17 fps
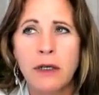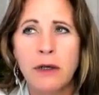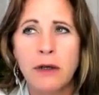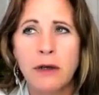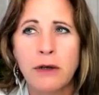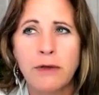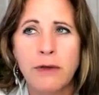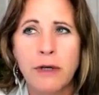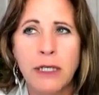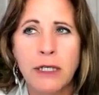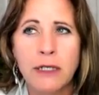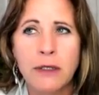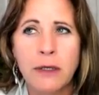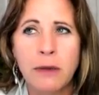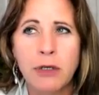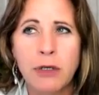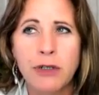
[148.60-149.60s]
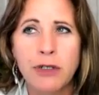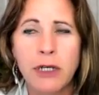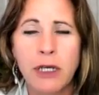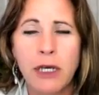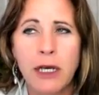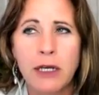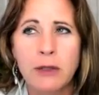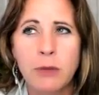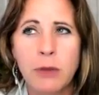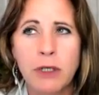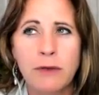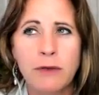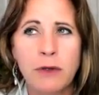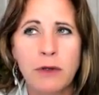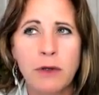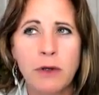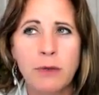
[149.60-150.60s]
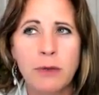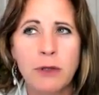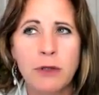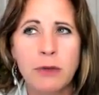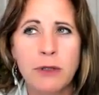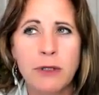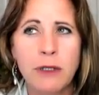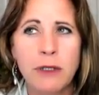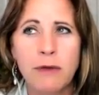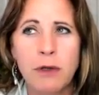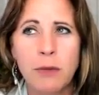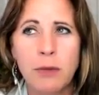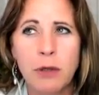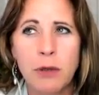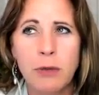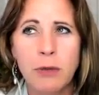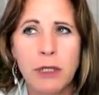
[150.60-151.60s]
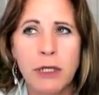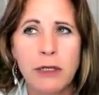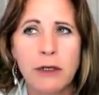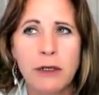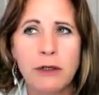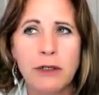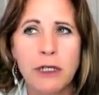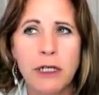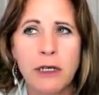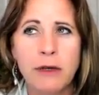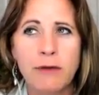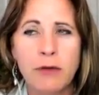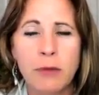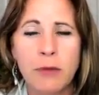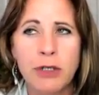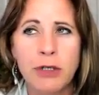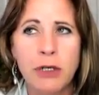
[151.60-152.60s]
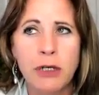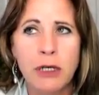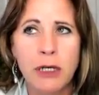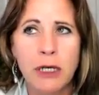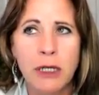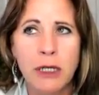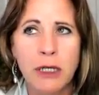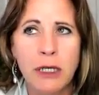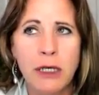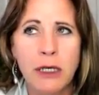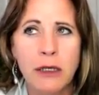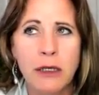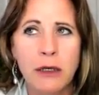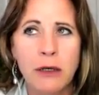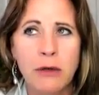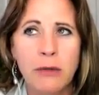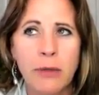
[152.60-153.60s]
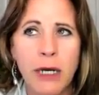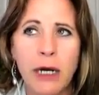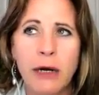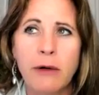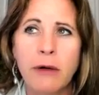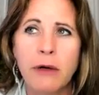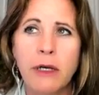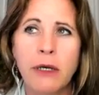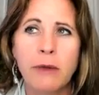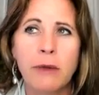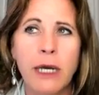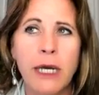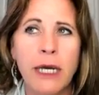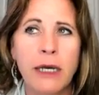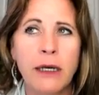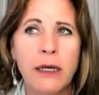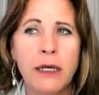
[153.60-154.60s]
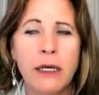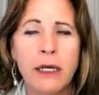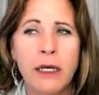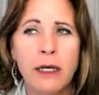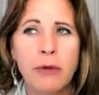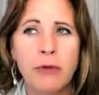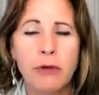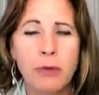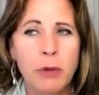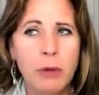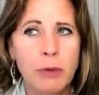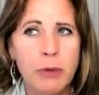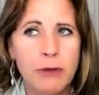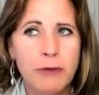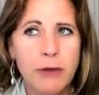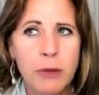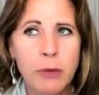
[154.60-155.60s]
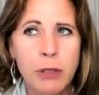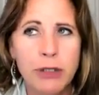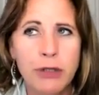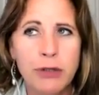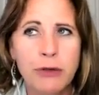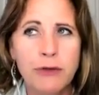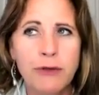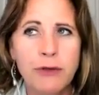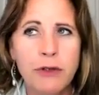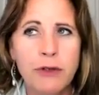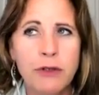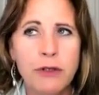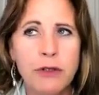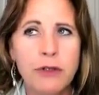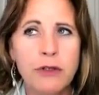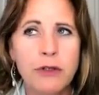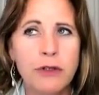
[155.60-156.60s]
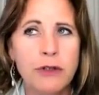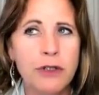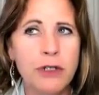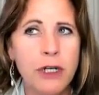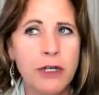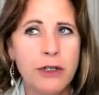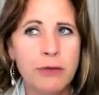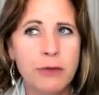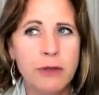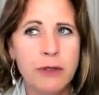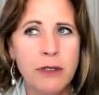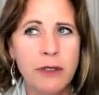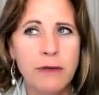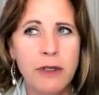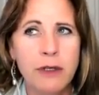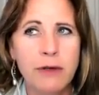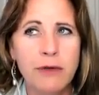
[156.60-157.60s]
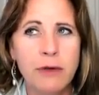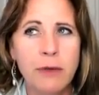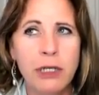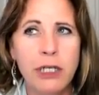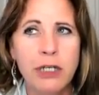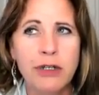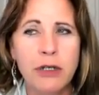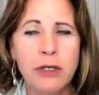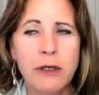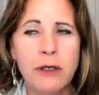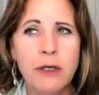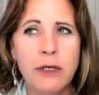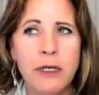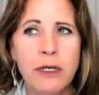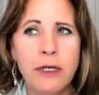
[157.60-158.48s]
You're inviting some energetic aspect of you to open to receive the appropriate energetic information in a clean, clear, empowering way with appropriate vibrational filters. You're just receiving information.